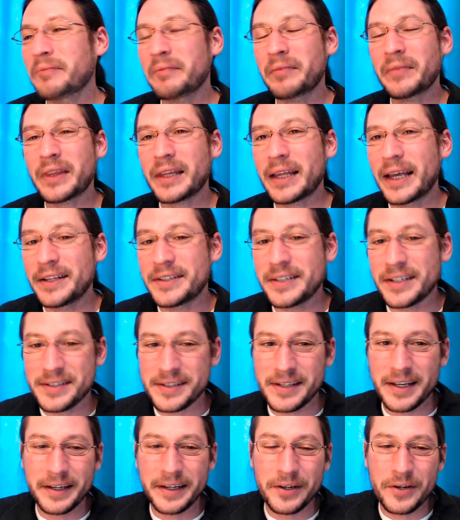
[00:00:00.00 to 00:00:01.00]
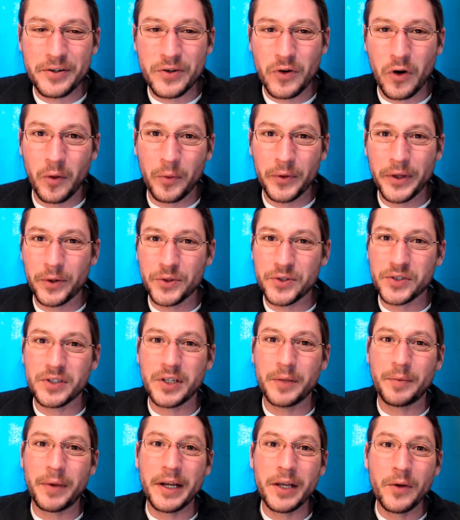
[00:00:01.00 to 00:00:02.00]
it's stinking adorable. They will
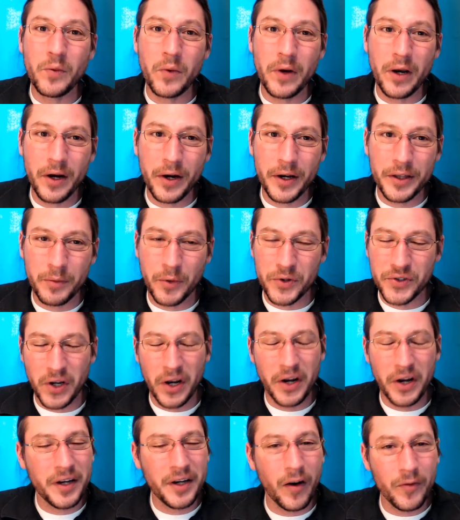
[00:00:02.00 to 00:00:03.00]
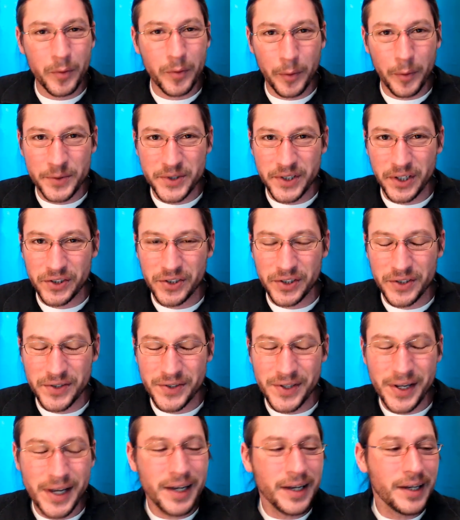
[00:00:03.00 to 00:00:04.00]
sleep anywhere in the most uncomfortable positions,
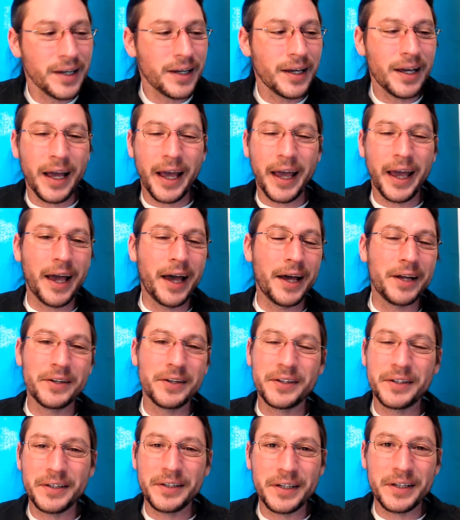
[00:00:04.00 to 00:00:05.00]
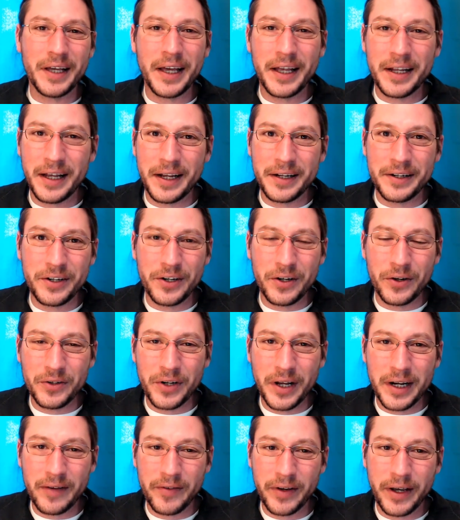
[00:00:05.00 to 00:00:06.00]
and
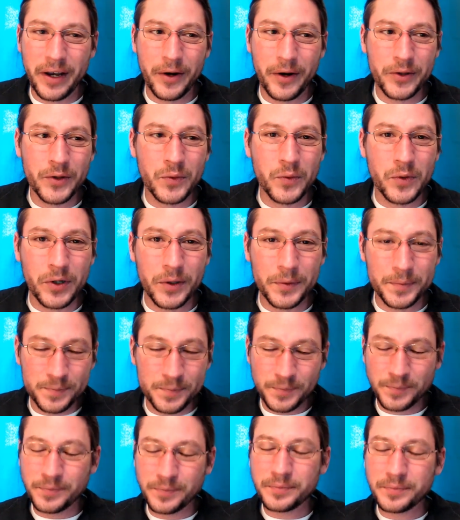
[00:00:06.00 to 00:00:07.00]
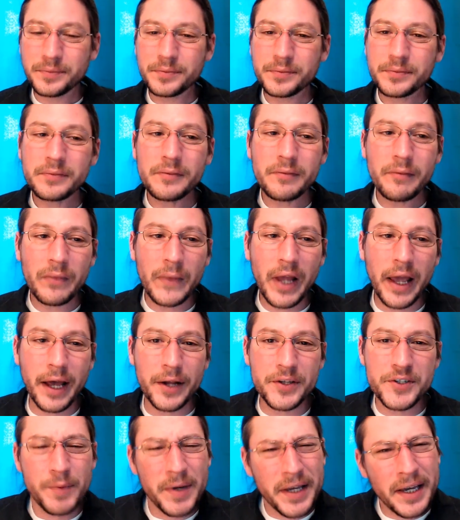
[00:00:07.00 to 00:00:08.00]
not have a care in the world. And
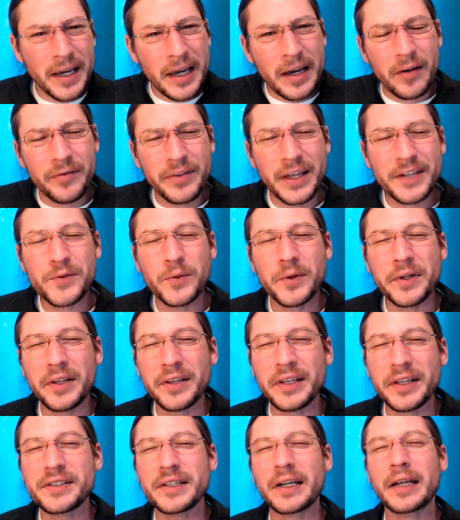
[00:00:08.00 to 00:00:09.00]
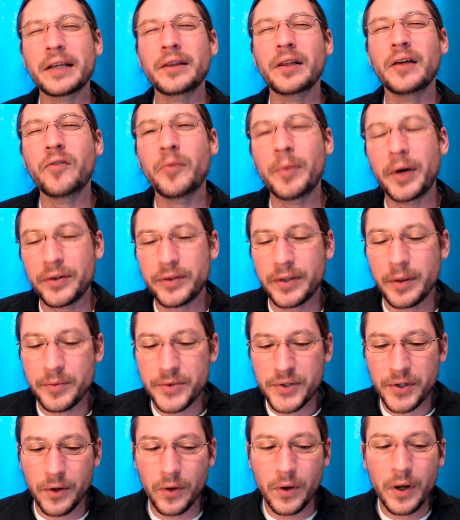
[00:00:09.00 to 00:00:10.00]
speaking of, that's one of the things that I love about them.
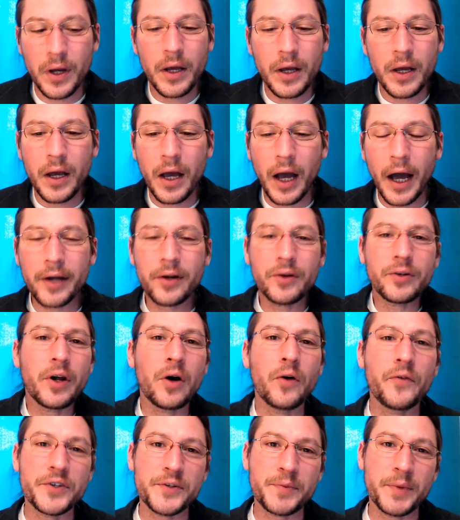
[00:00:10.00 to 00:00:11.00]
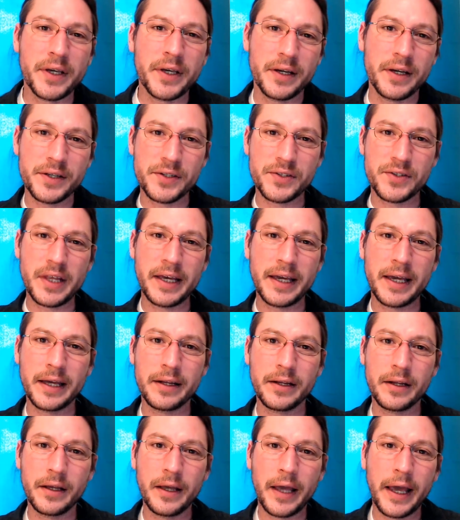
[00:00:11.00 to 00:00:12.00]
So I don't know if it's because they
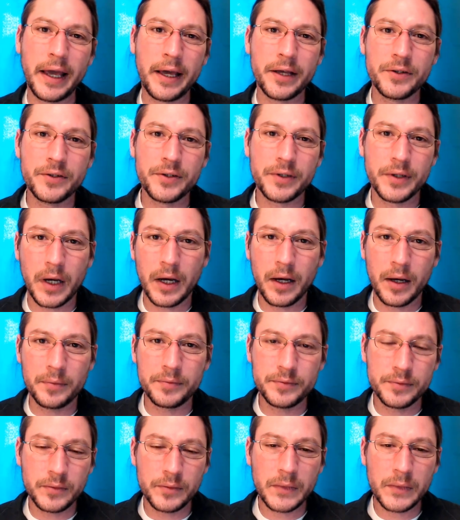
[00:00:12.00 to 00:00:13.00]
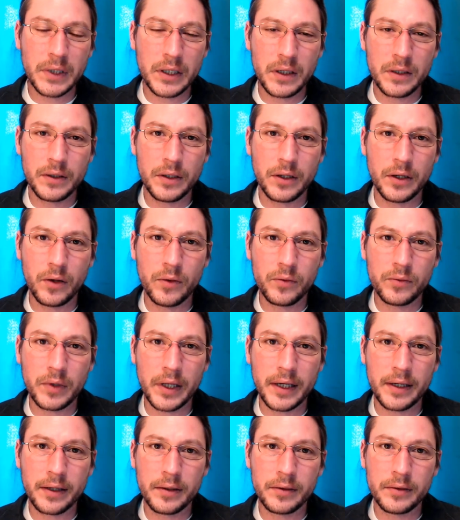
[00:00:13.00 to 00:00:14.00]
get hand,
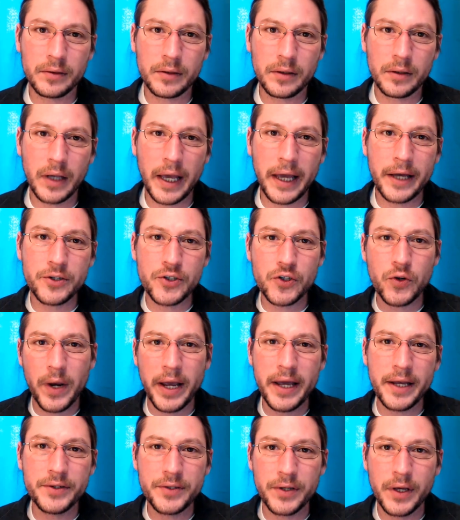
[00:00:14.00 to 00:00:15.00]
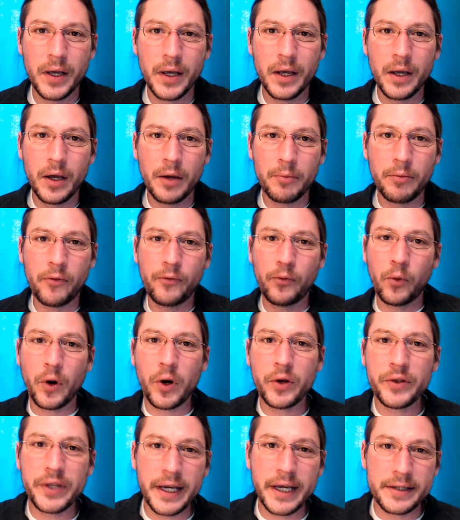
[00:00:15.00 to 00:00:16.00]
like hand trained before
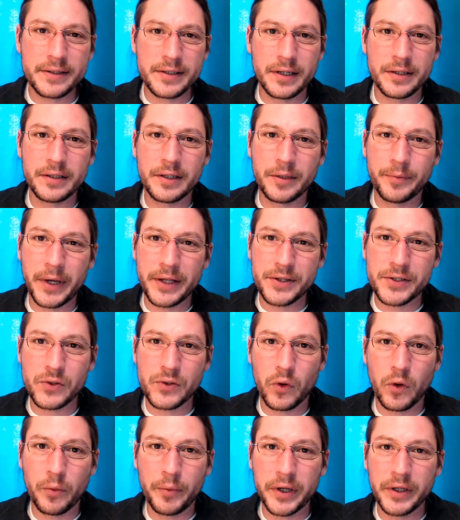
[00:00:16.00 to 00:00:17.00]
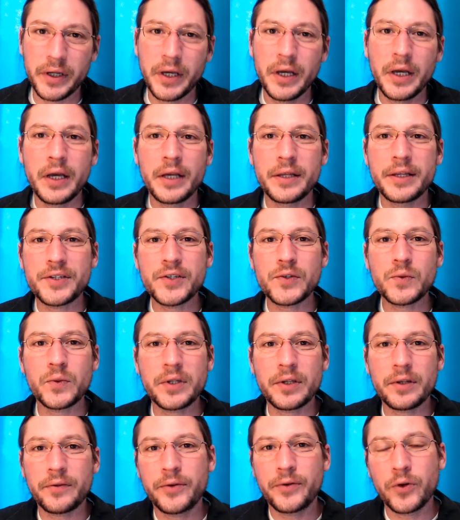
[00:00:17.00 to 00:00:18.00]
they get sent to the pet store, but this is one of
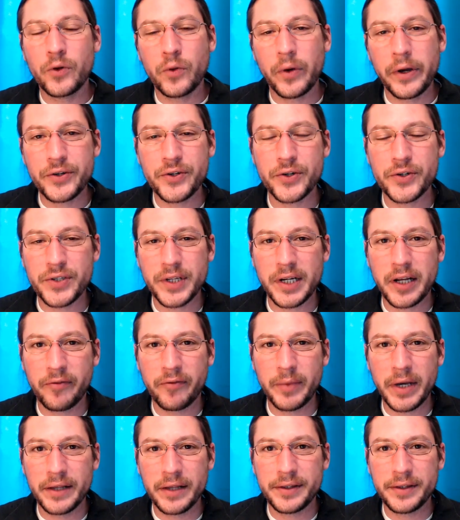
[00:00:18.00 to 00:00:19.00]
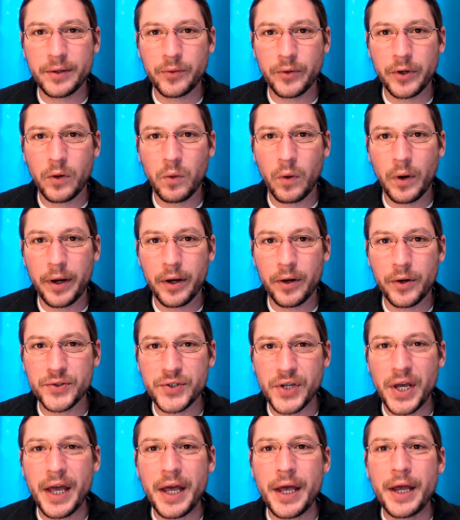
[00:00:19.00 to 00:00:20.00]
the few creatures that I've met that requires
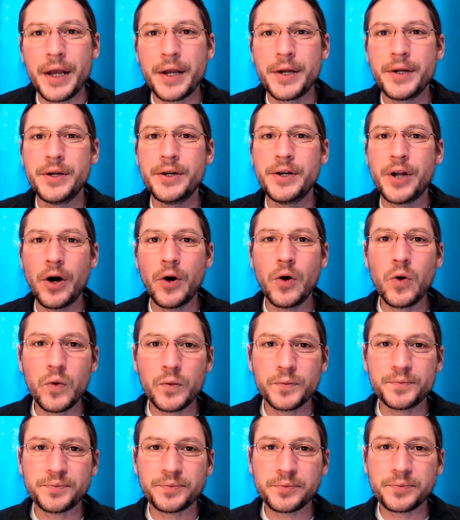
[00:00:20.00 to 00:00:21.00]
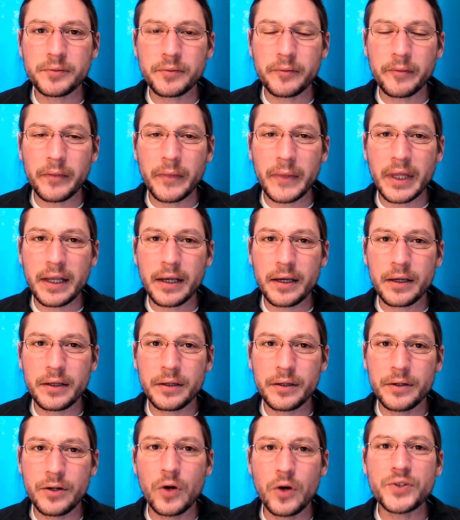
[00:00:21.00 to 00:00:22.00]
no
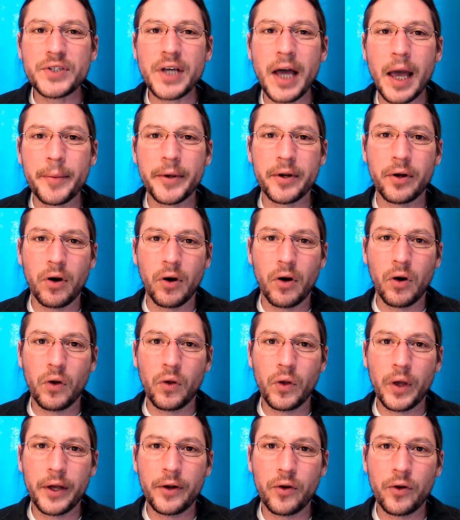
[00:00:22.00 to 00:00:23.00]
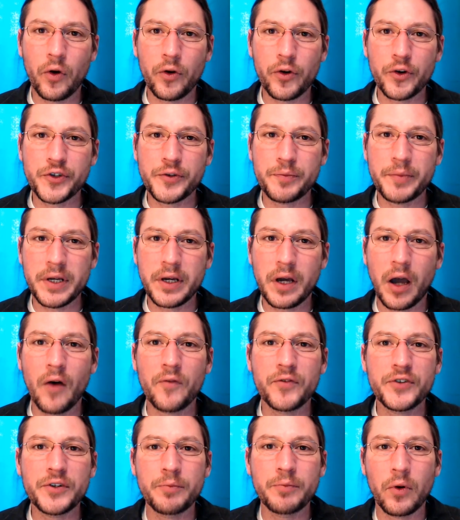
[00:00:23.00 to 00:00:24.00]
time at all in order to be
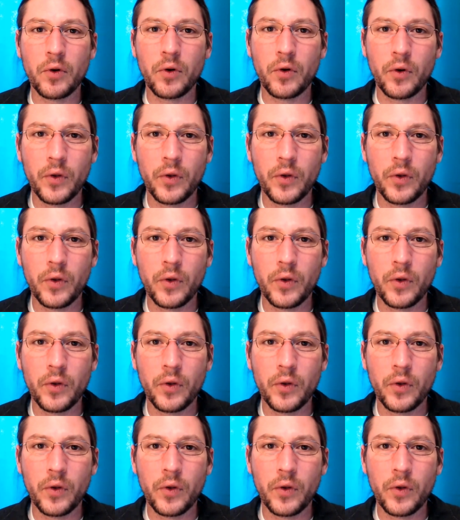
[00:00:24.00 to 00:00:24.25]
comfortable